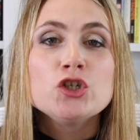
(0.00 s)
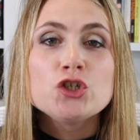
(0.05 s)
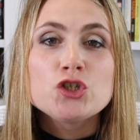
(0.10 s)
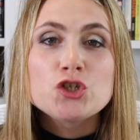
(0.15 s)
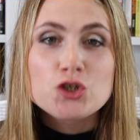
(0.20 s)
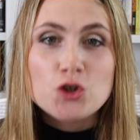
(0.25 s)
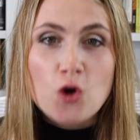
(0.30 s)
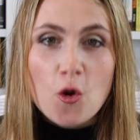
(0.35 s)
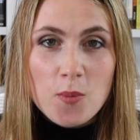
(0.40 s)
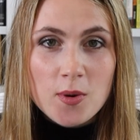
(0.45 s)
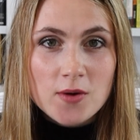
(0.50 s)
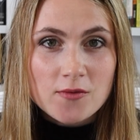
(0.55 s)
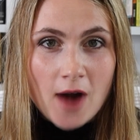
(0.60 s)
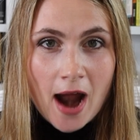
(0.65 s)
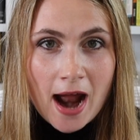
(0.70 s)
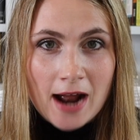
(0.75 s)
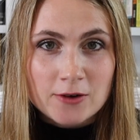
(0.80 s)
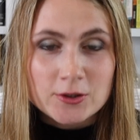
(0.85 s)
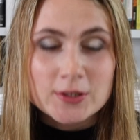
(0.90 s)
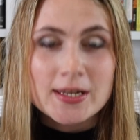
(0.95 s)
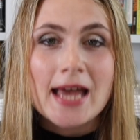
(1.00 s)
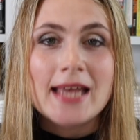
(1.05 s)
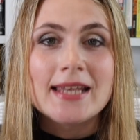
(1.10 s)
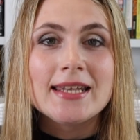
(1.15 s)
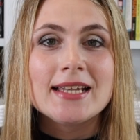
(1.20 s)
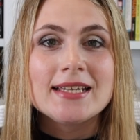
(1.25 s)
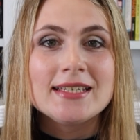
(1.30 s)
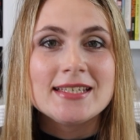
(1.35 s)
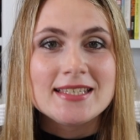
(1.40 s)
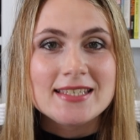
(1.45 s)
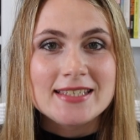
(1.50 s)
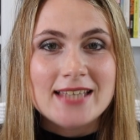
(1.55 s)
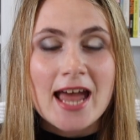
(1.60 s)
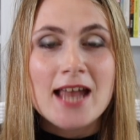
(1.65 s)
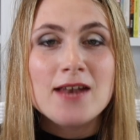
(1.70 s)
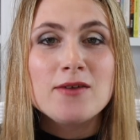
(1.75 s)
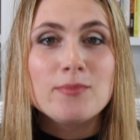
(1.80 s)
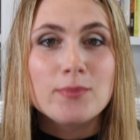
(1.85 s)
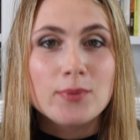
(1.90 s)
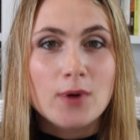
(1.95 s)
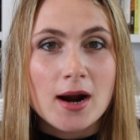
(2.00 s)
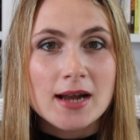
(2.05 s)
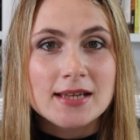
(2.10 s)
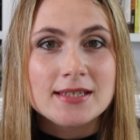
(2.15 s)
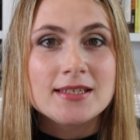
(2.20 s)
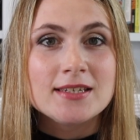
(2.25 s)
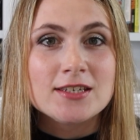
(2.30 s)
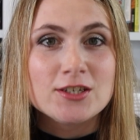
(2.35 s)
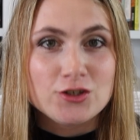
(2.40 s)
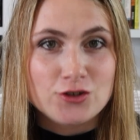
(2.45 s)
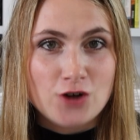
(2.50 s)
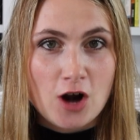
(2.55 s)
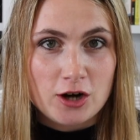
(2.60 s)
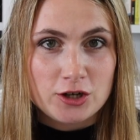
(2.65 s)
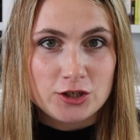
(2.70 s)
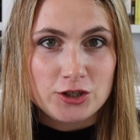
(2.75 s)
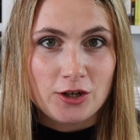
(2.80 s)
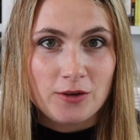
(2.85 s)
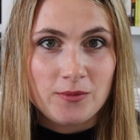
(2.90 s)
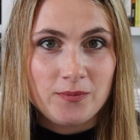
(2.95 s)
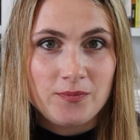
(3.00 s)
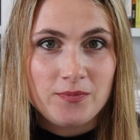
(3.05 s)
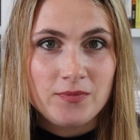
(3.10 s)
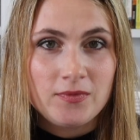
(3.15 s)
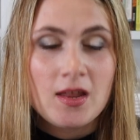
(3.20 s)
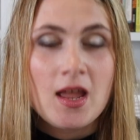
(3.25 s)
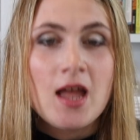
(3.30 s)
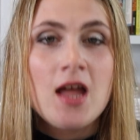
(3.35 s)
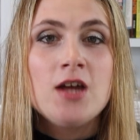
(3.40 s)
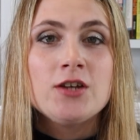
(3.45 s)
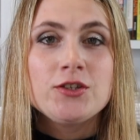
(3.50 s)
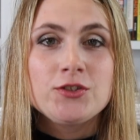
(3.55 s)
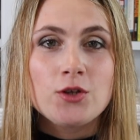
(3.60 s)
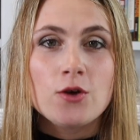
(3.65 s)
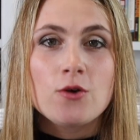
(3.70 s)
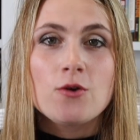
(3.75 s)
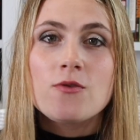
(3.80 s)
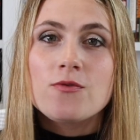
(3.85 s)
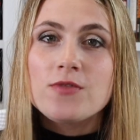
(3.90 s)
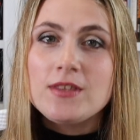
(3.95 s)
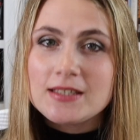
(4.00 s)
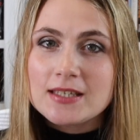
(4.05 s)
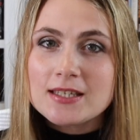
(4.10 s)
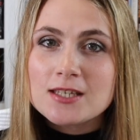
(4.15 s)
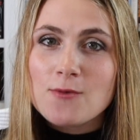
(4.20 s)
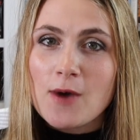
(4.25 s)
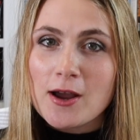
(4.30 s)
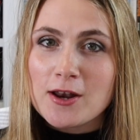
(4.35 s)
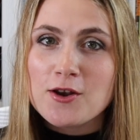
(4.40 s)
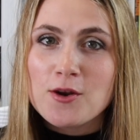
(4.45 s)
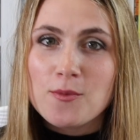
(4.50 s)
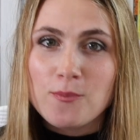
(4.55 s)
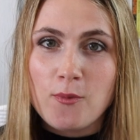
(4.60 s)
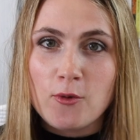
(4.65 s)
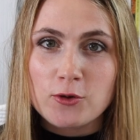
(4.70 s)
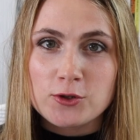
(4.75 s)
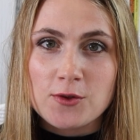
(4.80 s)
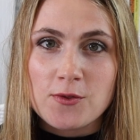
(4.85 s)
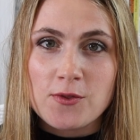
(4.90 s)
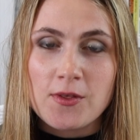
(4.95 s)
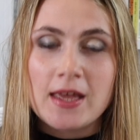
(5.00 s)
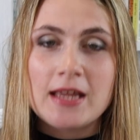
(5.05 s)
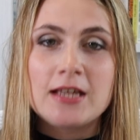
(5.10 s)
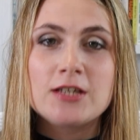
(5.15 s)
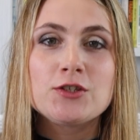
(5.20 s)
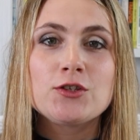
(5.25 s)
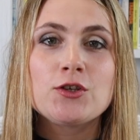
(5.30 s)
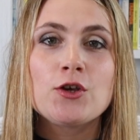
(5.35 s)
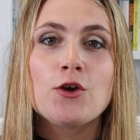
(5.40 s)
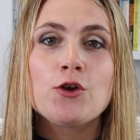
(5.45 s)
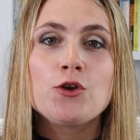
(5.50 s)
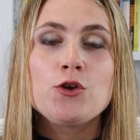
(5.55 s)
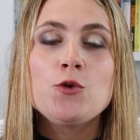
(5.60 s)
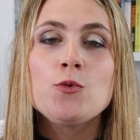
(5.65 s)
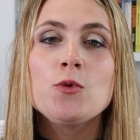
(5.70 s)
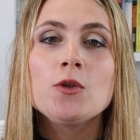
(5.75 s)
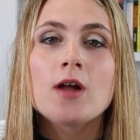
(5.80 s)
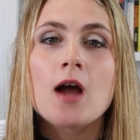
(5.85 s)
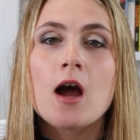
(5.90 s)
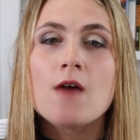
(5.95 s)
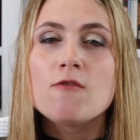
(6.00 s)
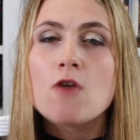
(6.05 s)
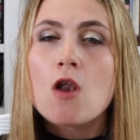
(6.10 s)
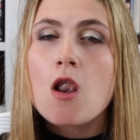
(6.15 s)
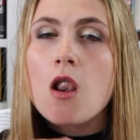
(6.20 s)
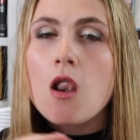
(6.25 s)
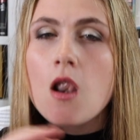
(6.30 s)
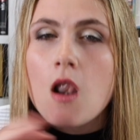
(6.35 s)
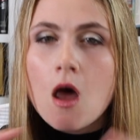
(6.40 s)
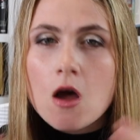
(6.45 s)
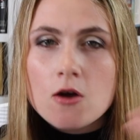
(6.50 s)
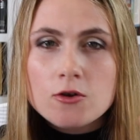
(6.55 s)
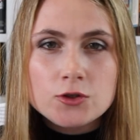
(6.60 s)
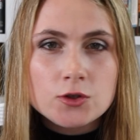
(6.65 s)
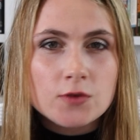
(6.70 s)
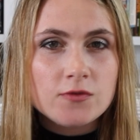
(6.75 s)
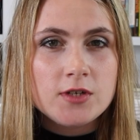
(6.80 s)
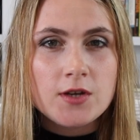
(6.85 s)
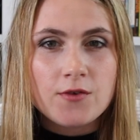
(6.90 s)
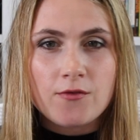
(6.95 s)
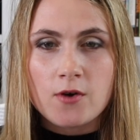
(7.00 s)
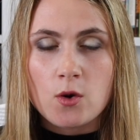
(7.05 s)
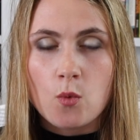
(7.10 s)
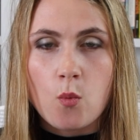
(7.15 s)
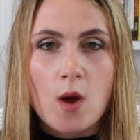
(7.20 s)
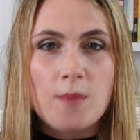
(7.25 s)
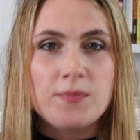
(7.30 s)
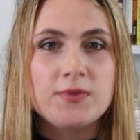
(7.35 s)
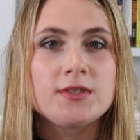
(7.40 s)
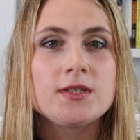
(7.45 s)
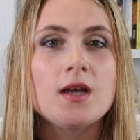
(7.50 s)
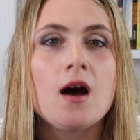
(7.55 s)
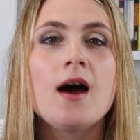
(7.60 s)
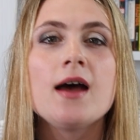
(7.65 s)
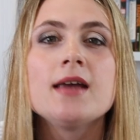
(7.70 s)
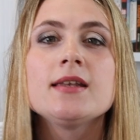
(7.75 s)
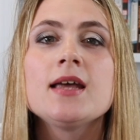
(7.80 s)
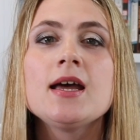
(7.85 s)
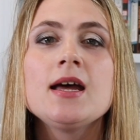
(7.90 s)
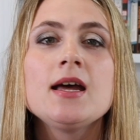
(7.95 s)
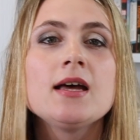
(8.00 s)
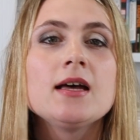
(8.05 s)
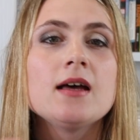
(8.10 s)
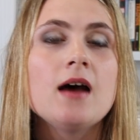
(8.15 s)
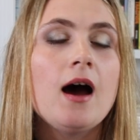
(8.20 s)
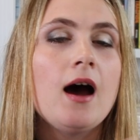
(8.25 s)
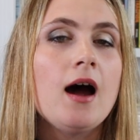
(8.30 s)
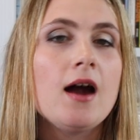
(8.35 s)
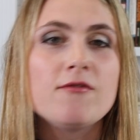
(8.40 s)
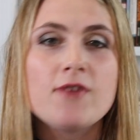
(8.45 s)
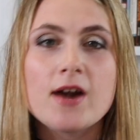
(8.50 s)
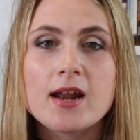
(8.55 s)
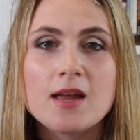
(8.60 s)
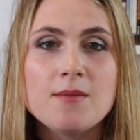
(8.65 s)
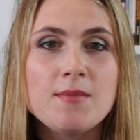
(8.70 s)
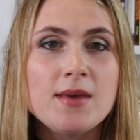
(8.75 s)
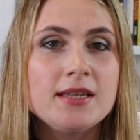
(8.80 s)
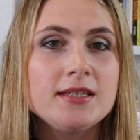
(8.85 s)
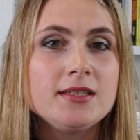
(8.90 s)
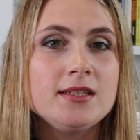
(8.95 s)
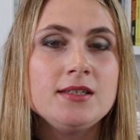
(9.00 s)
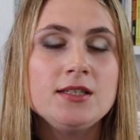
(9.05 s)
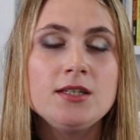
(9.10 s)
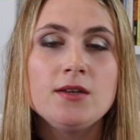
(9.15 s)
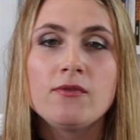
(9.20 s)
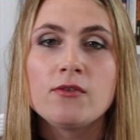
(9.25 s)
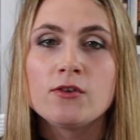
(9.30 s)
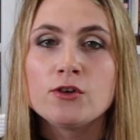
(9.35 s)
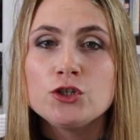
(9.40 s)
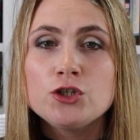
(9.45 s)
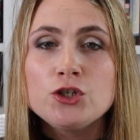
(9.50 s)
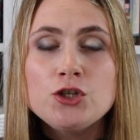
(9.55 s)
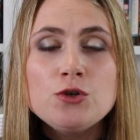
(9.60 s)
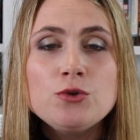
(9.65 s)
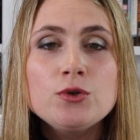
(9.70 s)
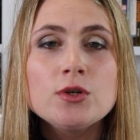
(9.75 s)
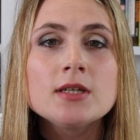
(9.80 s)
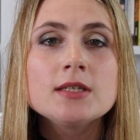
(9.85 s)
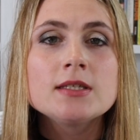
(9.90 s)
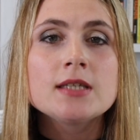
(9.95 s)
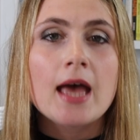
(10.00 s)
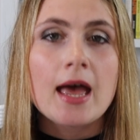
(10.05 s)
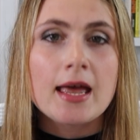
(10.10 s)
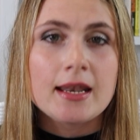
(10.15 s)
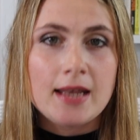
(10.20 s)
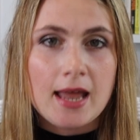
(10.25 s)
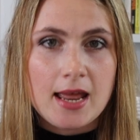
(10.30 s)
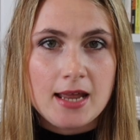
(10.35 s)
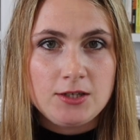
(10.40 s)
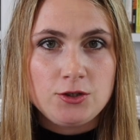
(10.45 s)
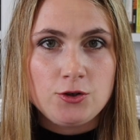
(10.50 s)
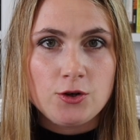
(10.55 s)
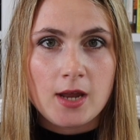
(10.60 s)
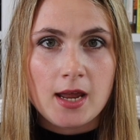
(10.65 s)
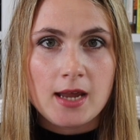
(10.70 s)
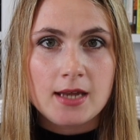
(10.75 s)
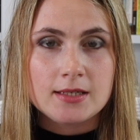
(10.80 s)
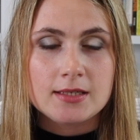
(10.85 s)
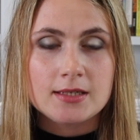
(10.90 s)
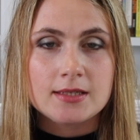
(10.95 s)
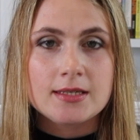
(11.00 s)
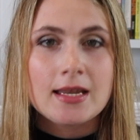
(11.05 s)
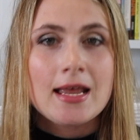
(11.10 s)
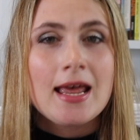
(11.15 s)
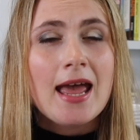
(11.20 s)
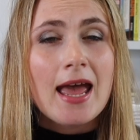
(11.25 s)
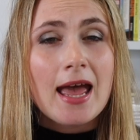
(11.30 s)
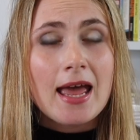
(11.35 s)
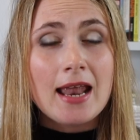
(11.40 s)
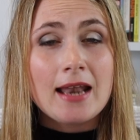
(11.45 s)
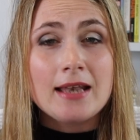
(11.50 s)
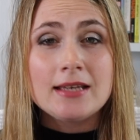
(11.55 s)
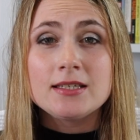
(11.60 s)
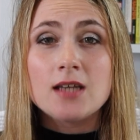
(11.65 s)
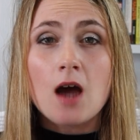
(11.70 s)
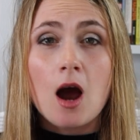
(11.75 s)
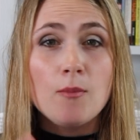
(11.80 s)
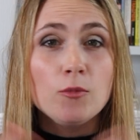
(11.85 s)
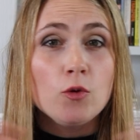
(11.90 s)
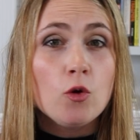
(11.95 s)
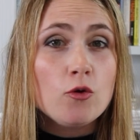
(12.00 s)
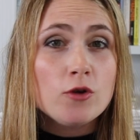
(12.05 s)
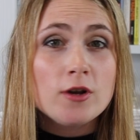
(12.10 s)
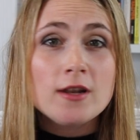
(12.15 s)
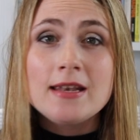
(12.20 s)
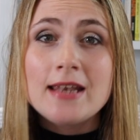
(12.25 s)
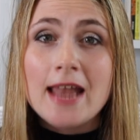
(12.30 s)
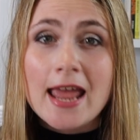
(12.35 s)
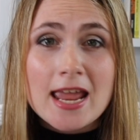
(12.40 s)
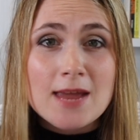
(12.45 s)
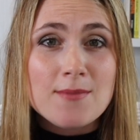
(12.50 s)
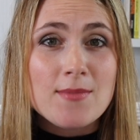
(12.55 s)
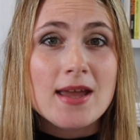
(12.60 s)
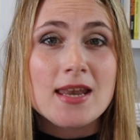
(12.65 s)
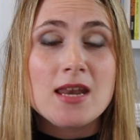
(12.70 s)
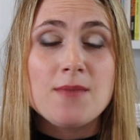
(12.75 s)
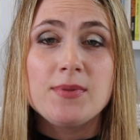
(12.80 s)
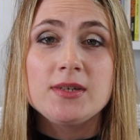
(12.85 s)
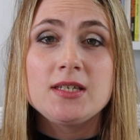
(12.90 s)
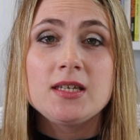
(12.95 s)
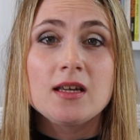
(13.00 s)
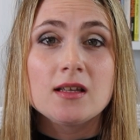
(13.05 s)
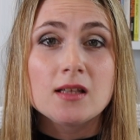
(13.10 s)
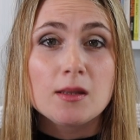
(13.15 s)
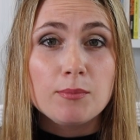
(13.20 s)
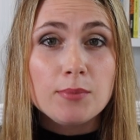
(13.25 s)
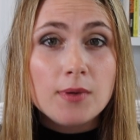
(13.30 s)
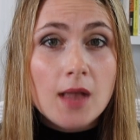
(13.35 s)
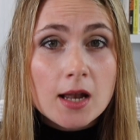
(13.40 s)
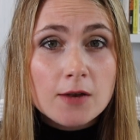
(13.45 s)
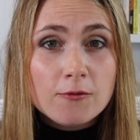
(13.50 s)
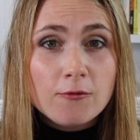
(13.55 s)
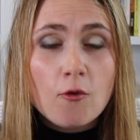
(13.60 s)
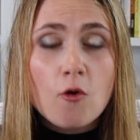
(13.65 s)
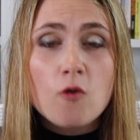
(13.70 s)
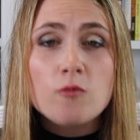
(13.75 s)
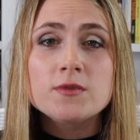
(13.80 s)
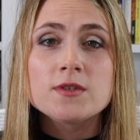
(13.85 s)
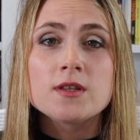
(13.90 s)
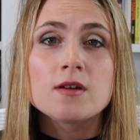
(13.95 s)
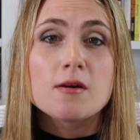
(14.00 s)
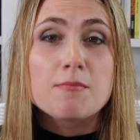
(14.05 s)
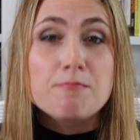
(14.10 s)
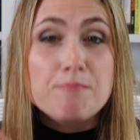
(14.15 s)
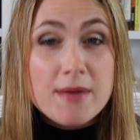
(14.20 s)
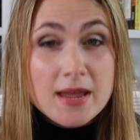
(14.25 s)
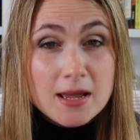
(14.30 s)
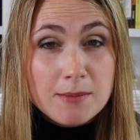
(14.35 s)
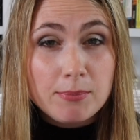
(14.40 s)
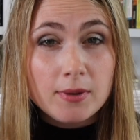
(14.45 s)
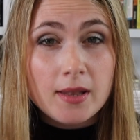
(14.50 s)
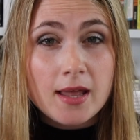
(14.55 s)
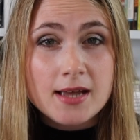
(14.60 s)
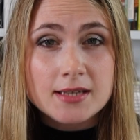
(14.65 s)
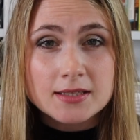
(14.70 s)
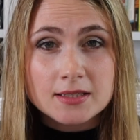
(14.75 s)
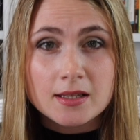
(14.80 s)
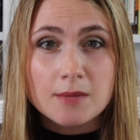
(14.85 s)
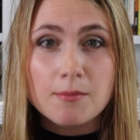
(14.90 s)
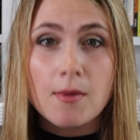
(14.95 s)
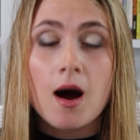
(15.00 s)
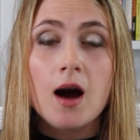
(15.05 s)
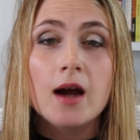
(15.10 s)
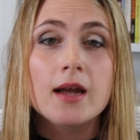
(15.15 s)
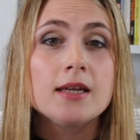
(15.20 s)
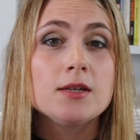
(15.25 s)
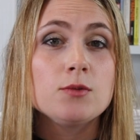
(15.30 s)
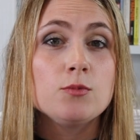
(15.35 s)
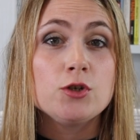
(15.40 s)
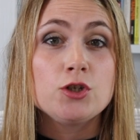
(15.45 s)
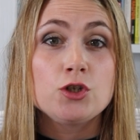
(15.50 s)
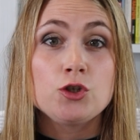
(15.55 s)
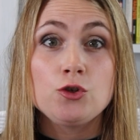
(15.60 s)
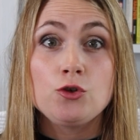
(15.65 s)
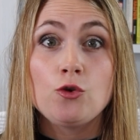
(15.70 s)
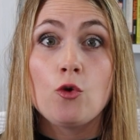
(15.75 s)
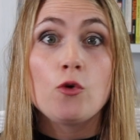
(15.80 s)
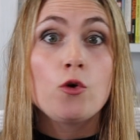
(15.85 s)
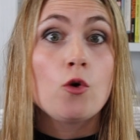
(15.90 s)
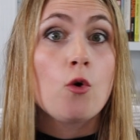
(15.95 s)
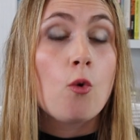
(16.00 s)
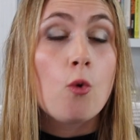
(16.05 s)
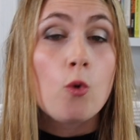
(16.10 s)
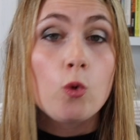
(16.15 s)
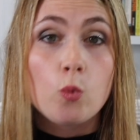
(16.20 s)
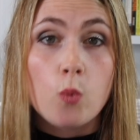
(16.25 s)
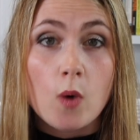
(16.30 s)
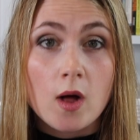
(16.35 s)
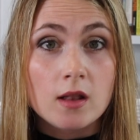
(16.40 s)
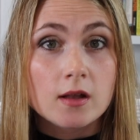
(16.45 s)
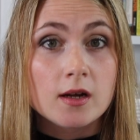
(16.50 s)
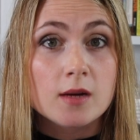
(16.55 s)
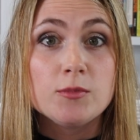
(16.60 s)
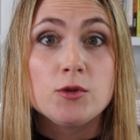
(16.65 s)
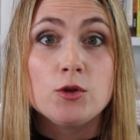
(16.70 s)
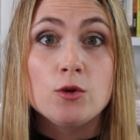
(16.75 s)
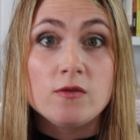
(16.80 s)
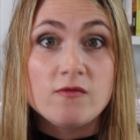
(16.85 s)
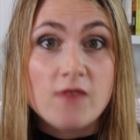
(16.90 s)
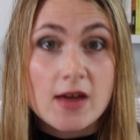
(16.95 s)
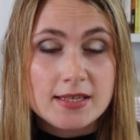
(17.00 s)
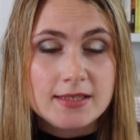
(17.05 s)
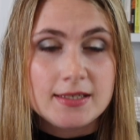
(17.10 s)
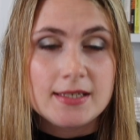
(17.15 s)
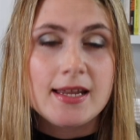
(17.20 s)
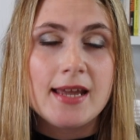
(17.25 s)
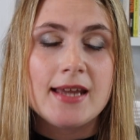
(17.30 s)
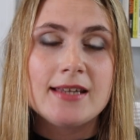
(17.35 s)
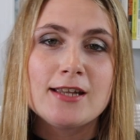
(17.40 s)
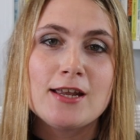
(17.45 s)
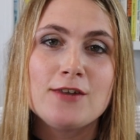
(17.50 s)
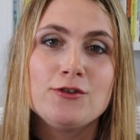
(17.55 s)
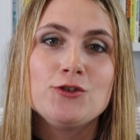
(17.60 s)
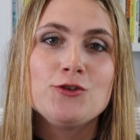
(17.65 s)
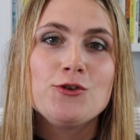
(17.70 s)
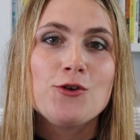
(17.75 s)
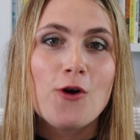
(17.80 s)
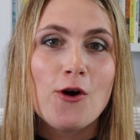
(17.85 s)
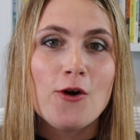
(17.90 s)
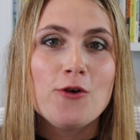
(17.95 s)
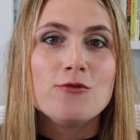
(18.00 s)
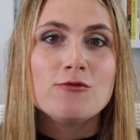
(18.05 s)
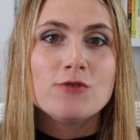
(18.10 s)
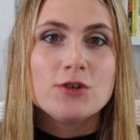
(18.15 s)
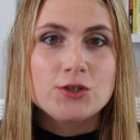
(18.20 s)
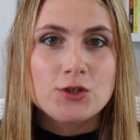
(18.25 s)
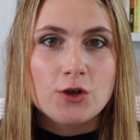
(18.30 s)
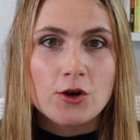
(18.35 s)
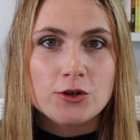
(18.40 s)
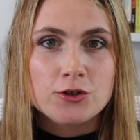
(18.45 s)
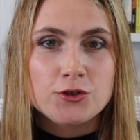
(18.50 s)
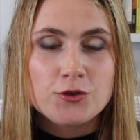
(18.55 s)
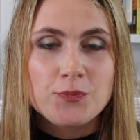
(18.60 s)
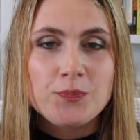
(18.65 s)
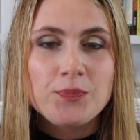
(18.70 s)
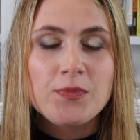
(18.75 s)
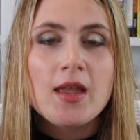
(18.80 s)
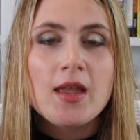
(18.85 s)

shop around and understand price and structure. So this is quite an important thing. So you will have loads of different websites recommending different tutors and educators. And I'm not going to name any particular platforms. There are big players in the market which you're all welcome to investigate and do your own research.